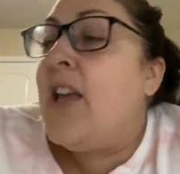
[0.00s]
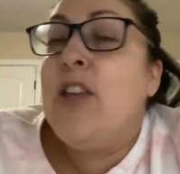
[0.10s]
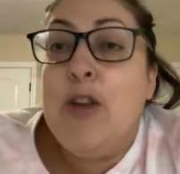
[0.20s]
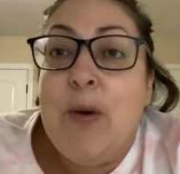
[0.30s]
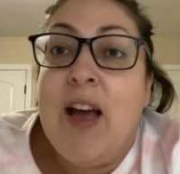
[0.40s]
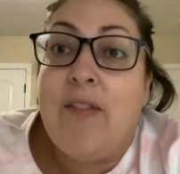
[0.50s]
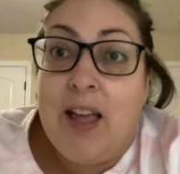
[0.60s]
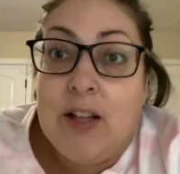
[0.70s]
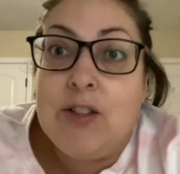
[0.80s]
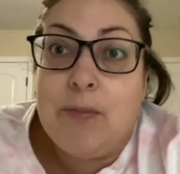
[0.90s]
you have
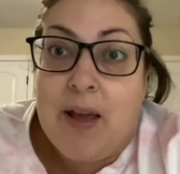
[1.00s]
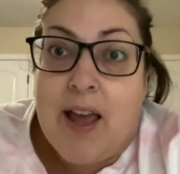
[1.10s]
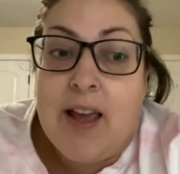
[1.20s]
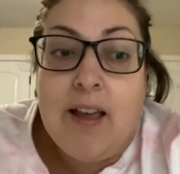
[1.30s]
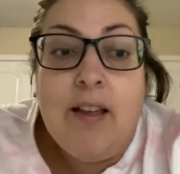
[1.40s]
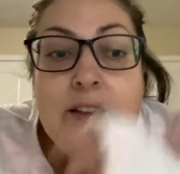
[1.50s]
hell to pay